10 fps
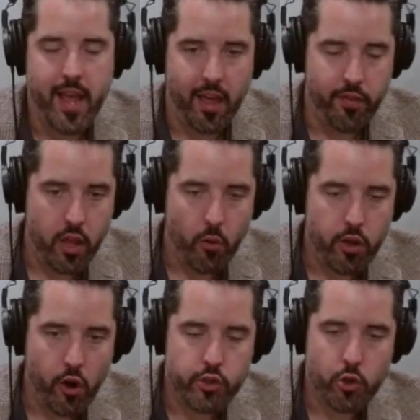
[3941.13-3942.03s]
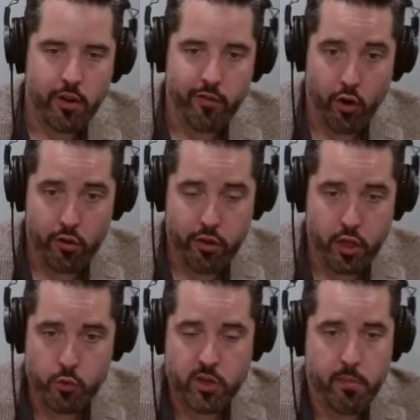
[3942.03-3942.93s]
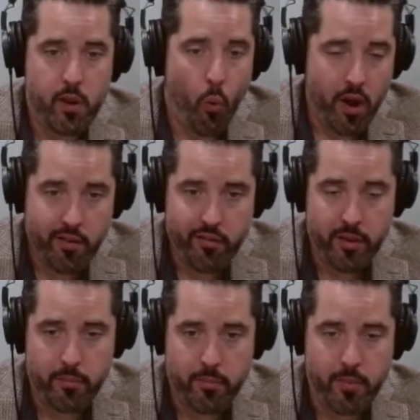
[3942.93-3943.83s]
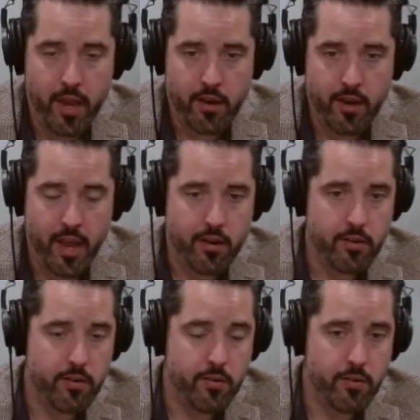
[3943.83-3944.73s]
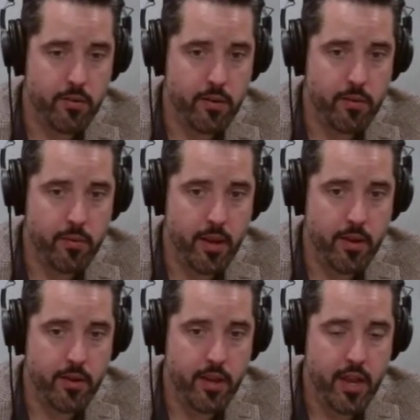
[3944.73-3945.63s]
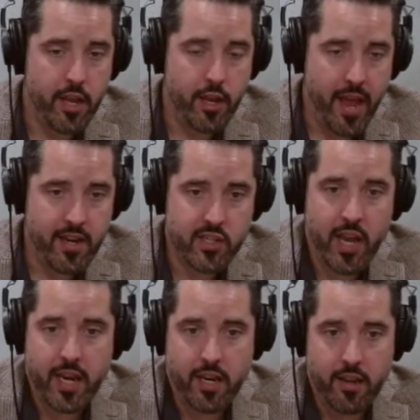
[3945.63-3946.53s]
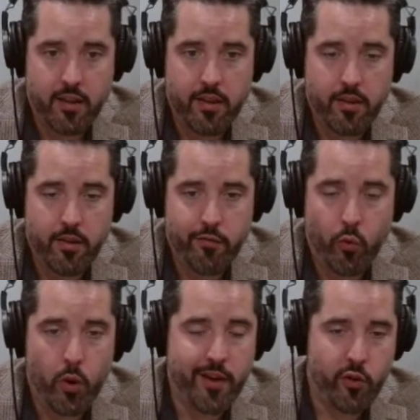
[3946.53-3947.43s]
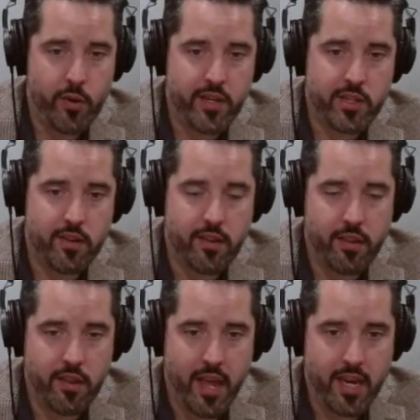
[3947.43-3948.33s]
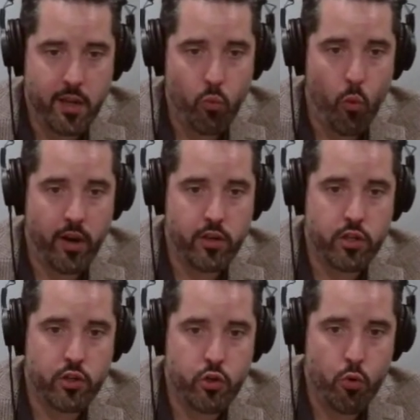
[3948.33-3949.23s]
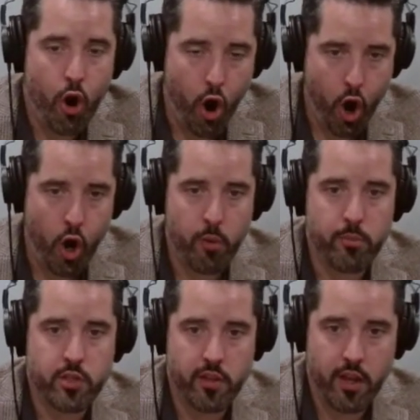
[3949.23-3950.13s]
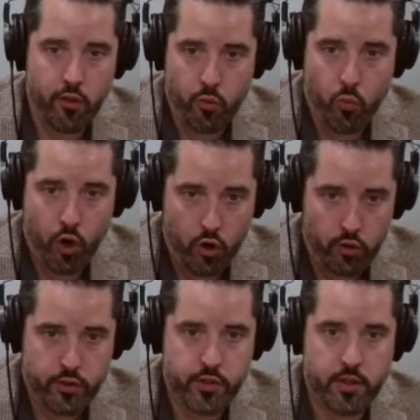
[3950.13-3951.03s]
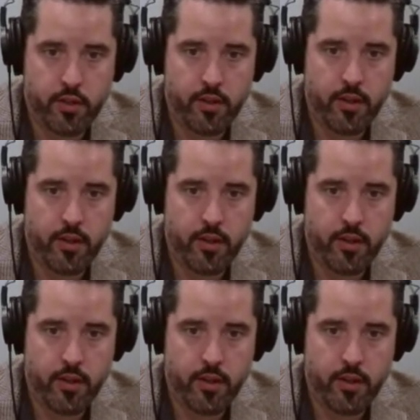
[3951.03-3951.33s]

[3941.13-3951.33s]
And the Oyarsa of Earth used to be one of them, and decided, for whatever reason, that it wanted to do harm to the other worlds.